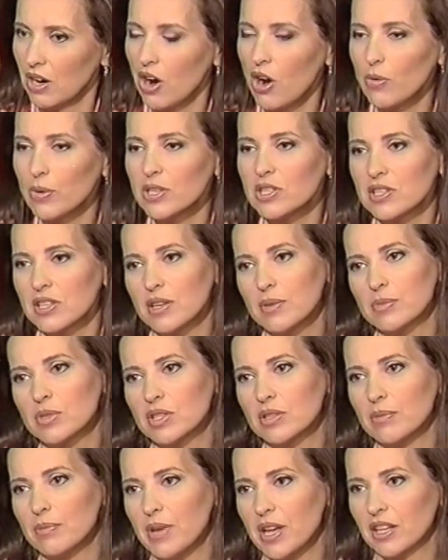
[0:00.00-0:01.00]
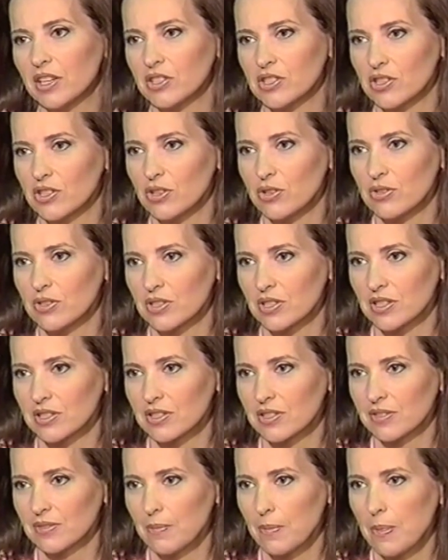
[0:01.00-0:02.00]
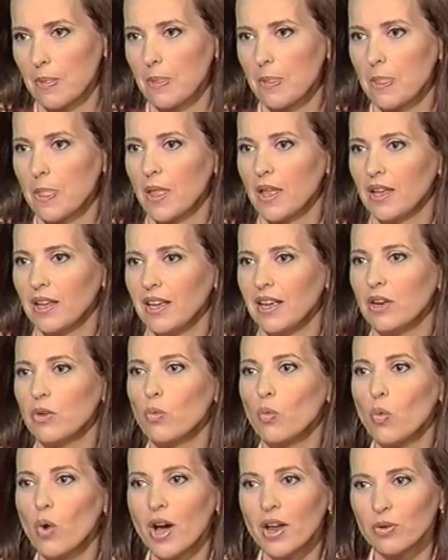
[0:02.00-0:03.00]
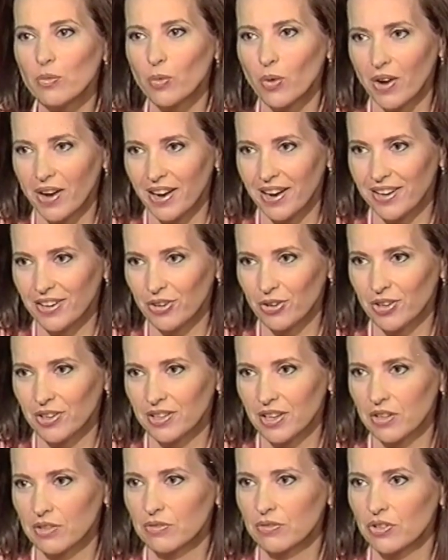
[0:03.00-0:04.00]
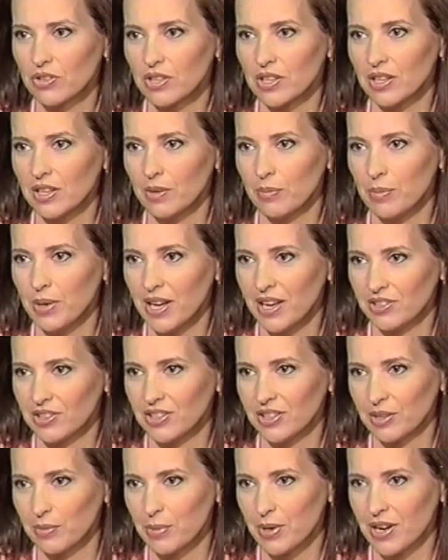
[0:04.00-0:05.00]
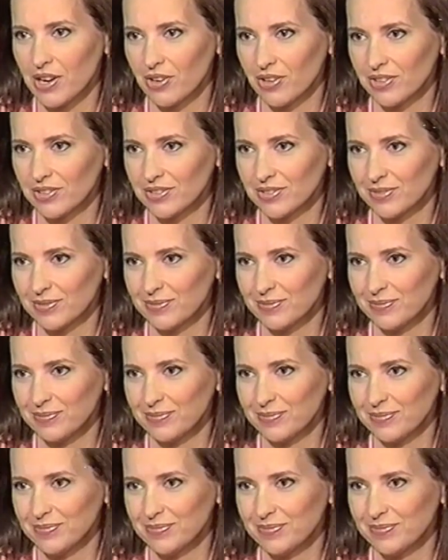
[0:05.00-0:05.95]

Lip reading: always seems to make excuses in one way or another for the abandoning parent. Yeah,